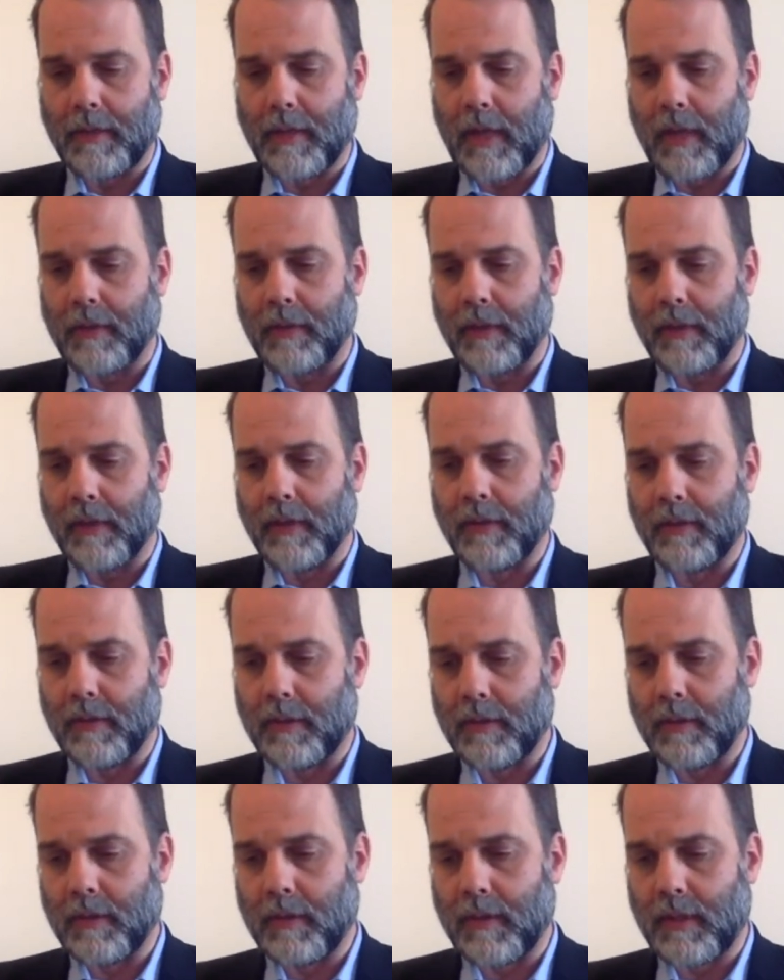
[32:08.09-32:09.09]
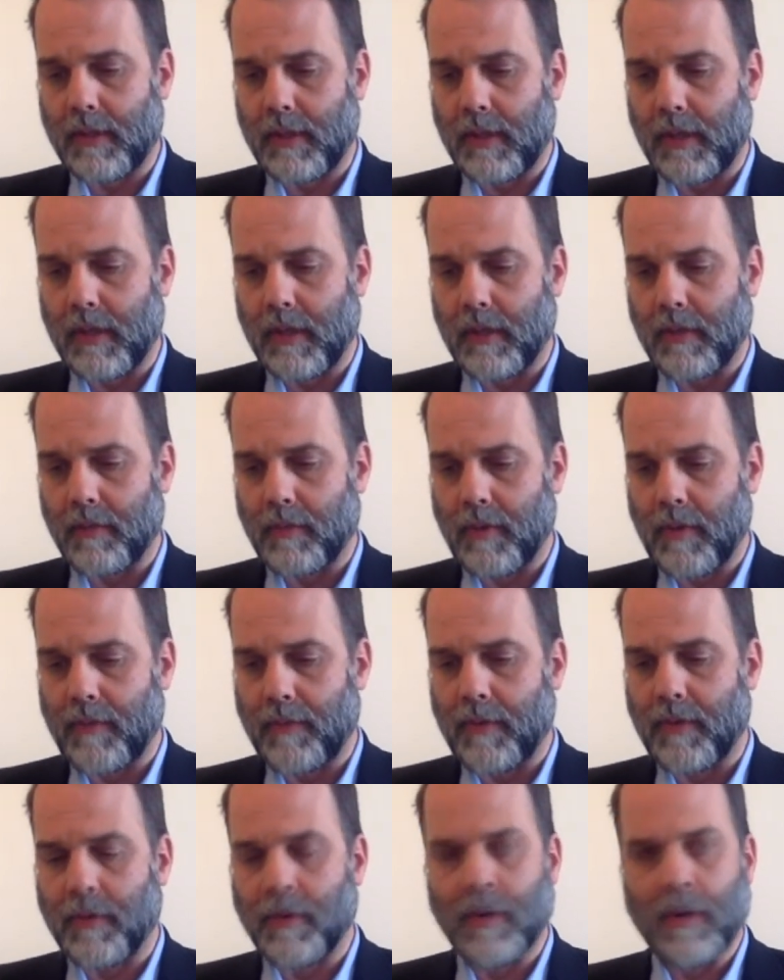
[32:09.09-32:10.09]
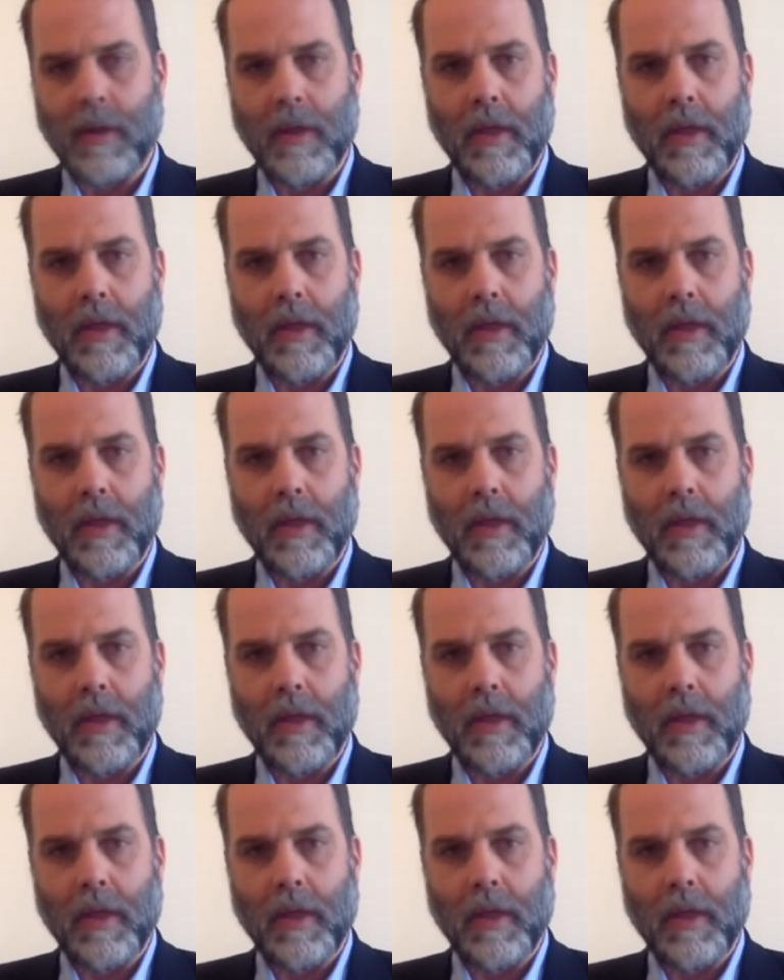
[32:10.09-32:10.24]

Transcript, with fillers: down the the, uh, the river,